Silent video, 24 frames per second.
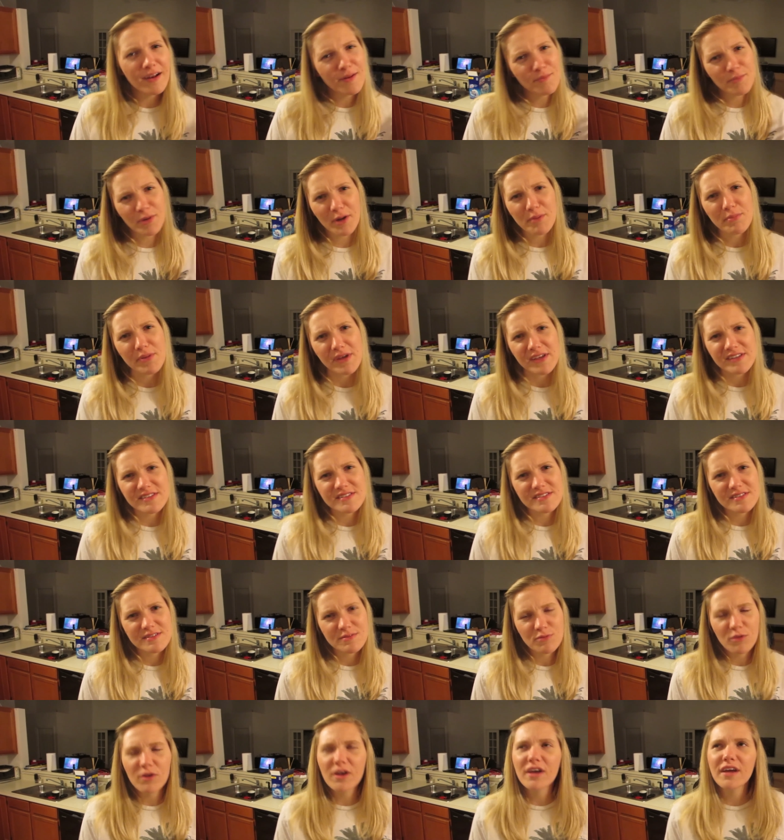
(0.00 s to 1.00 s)
on purpose.
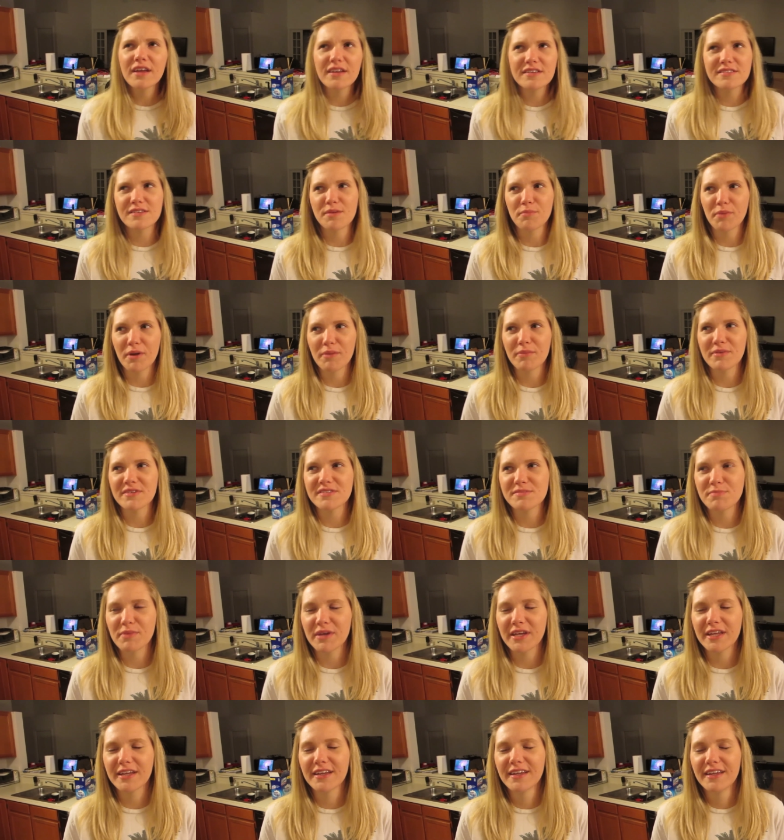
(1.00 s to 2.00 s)
Well, it is on purpose,
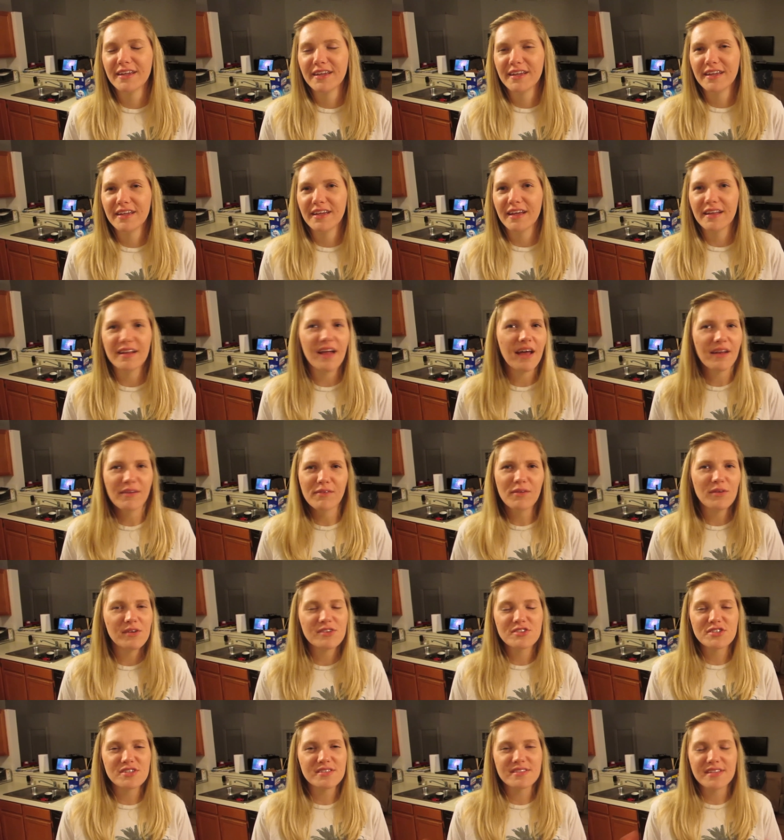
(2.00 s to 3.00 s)
but I don't know.
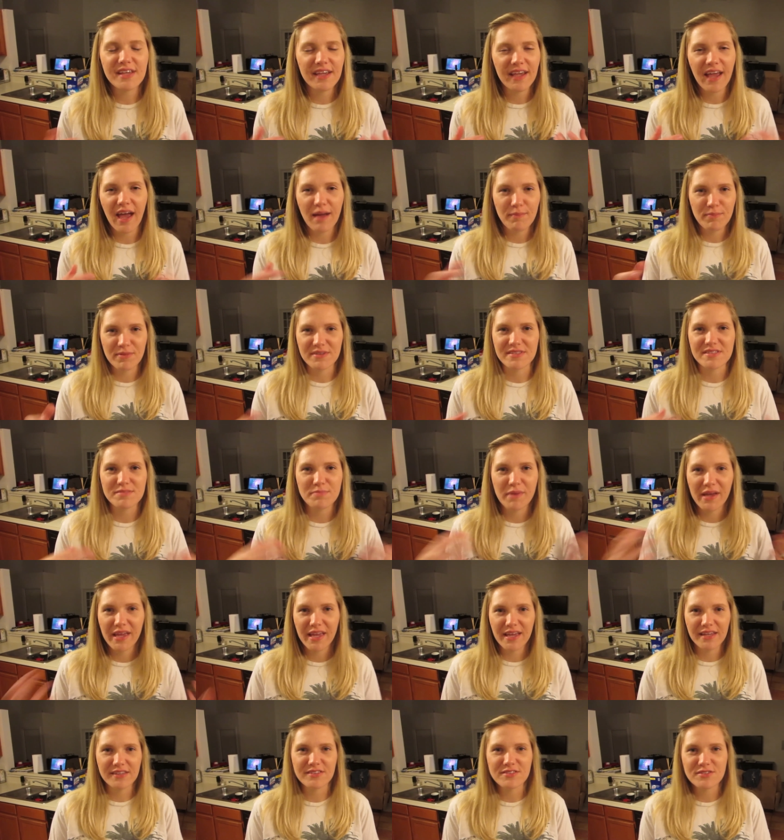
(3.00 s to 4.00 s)
It just like happens. My
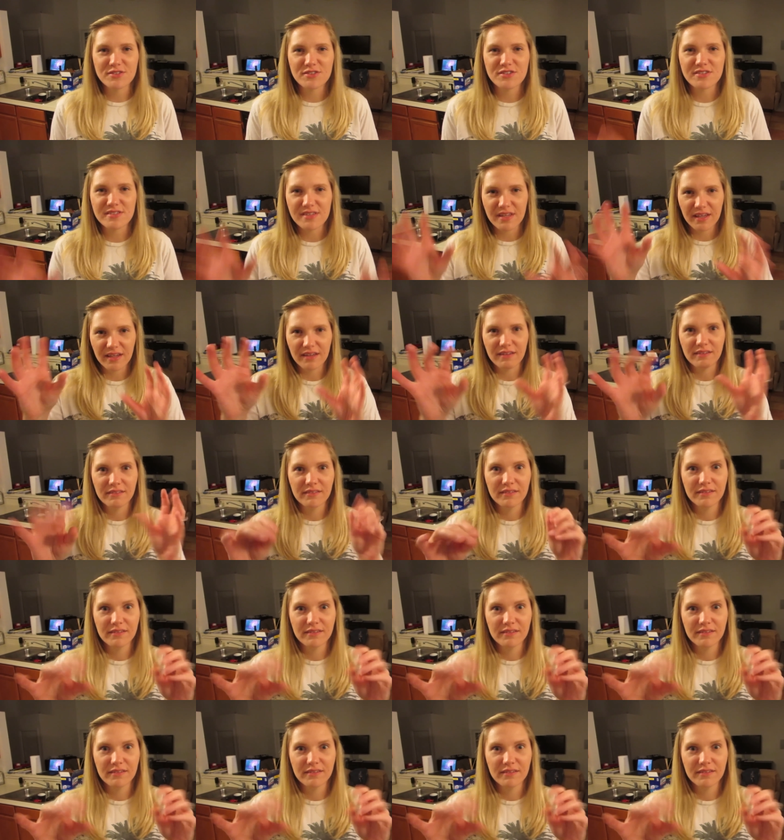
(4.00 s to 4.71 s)
hands are just like,